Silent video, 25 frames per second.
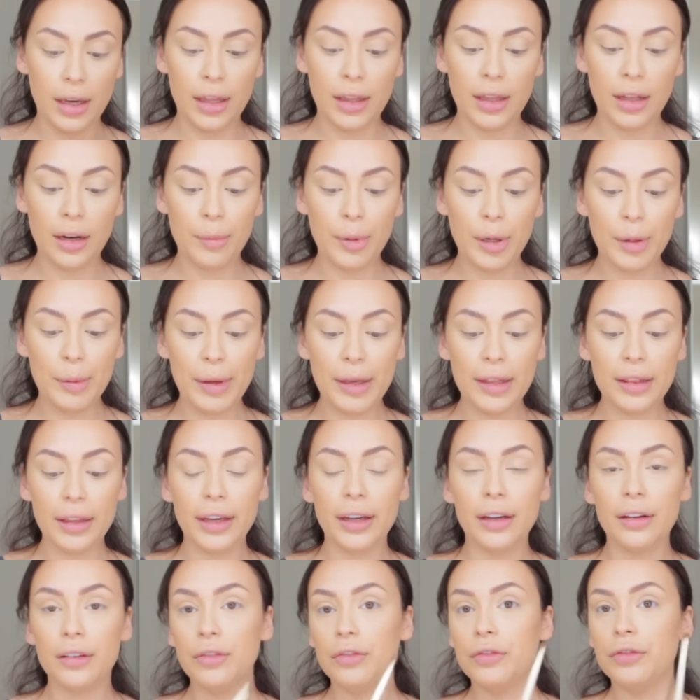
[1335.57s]
And then I'm gonna make
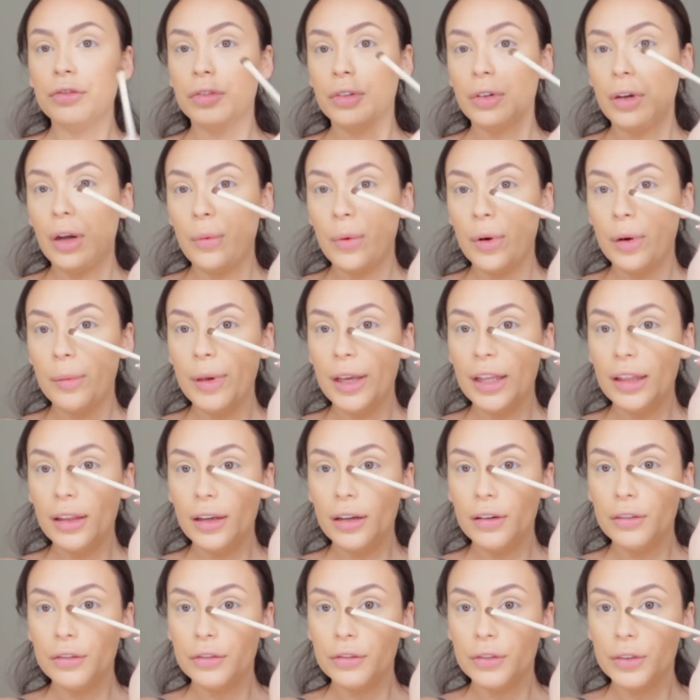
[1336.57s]
like I want to make
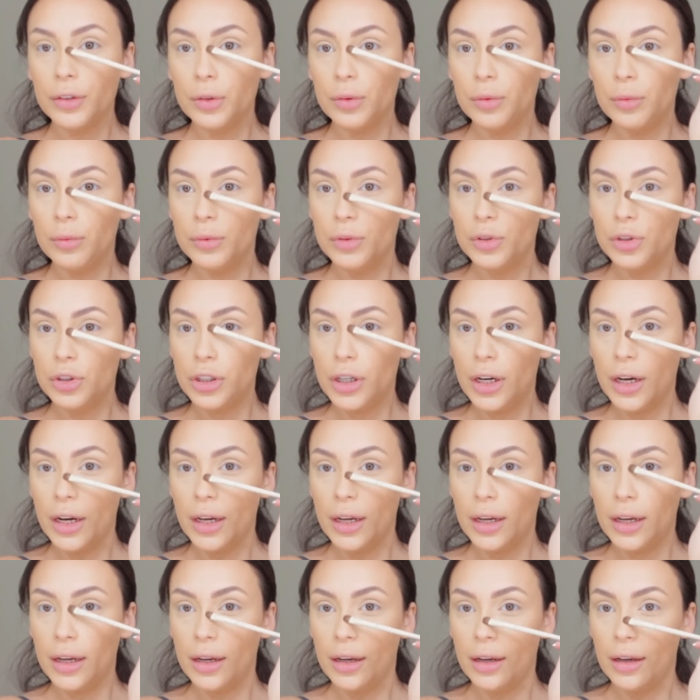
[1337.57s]
like a fruit
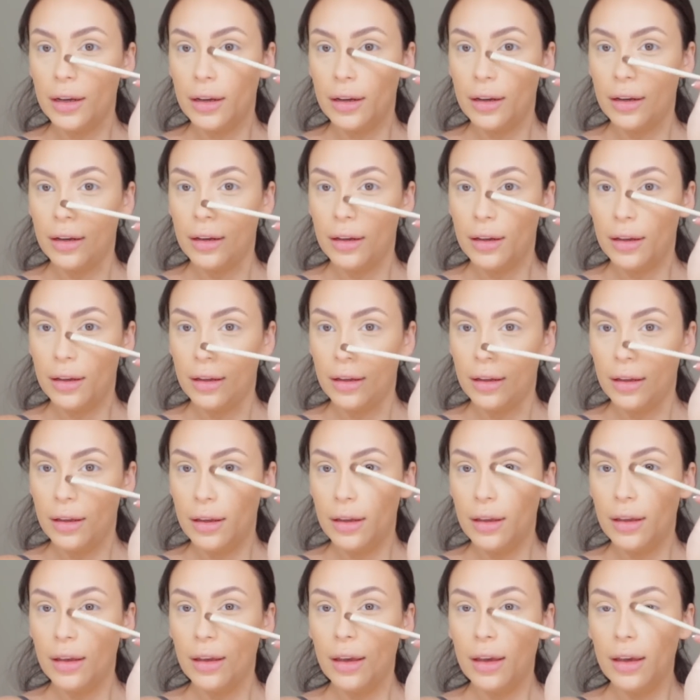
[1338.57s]
tray.
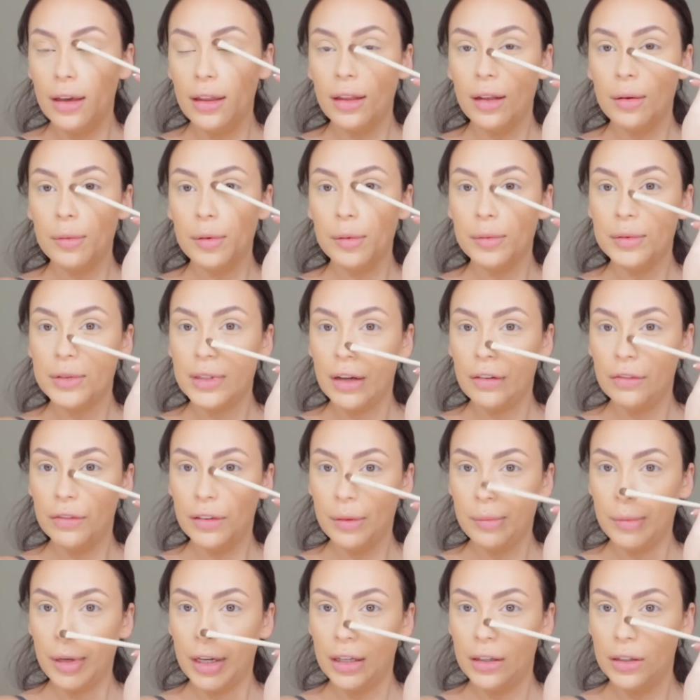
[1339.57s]
And then I'm
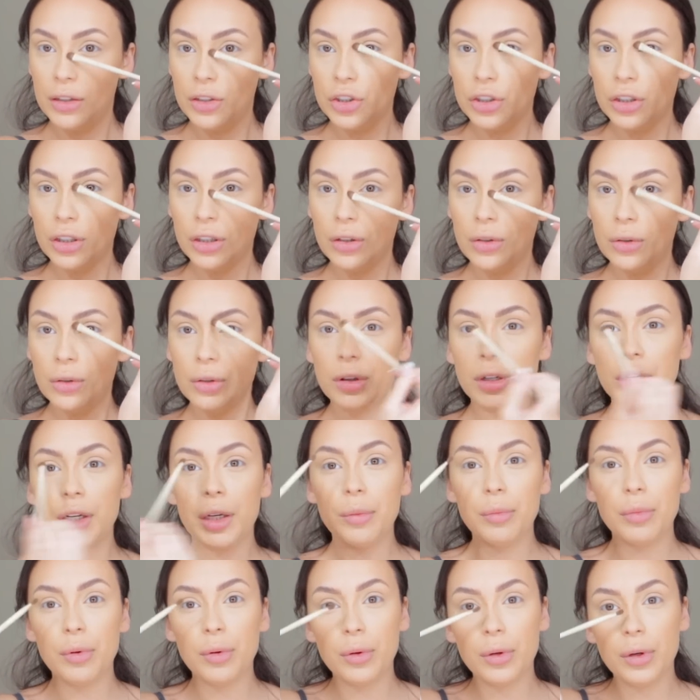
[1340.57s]
definitely making a
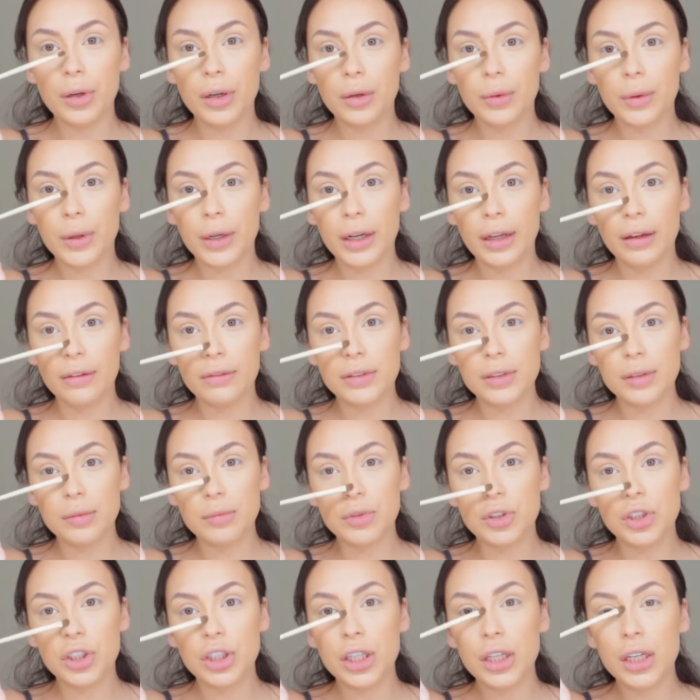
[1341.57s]
charcuterie board. We're gonna have some
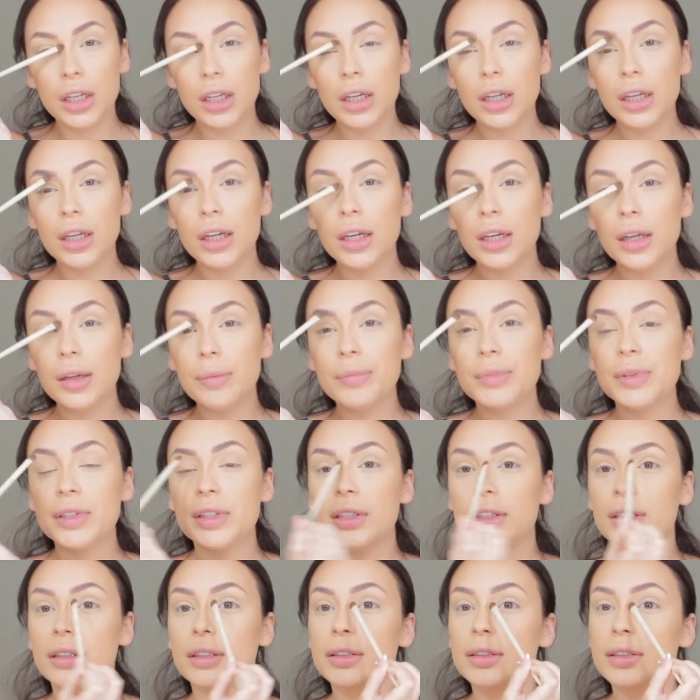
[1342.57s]
chips
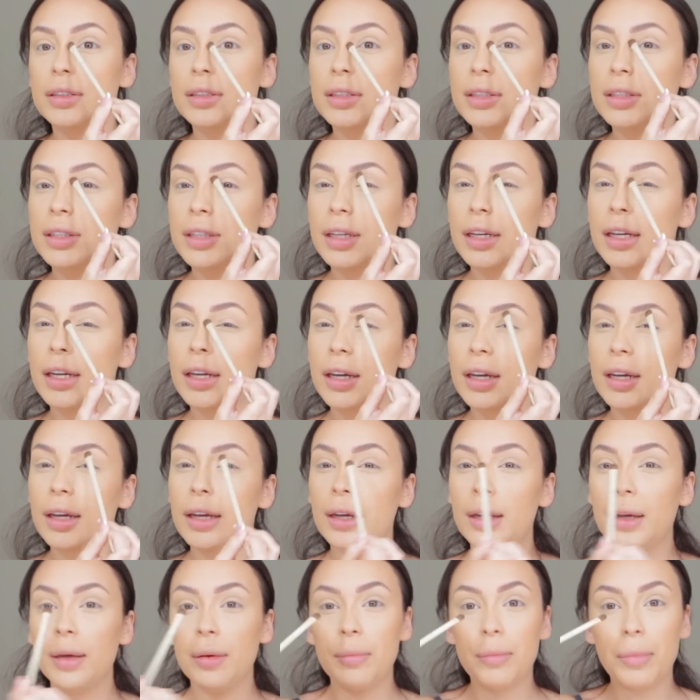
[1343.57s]
and
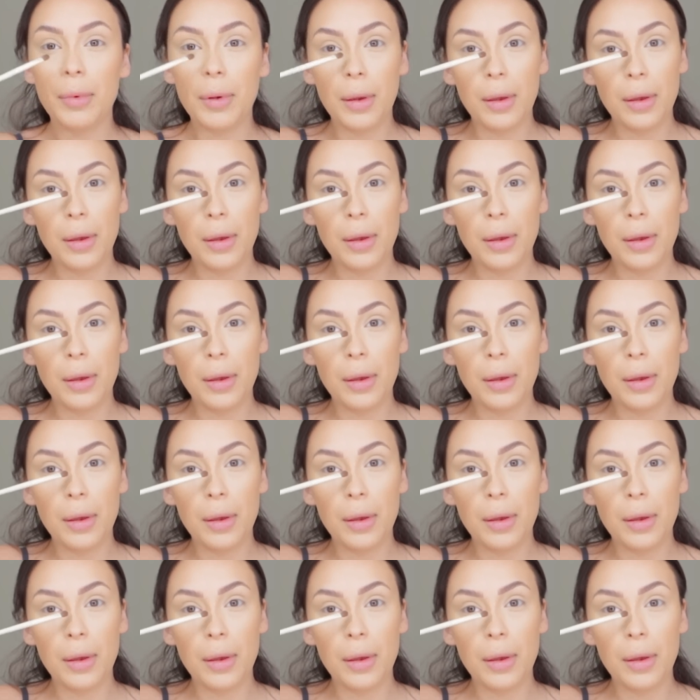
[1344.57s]
dip.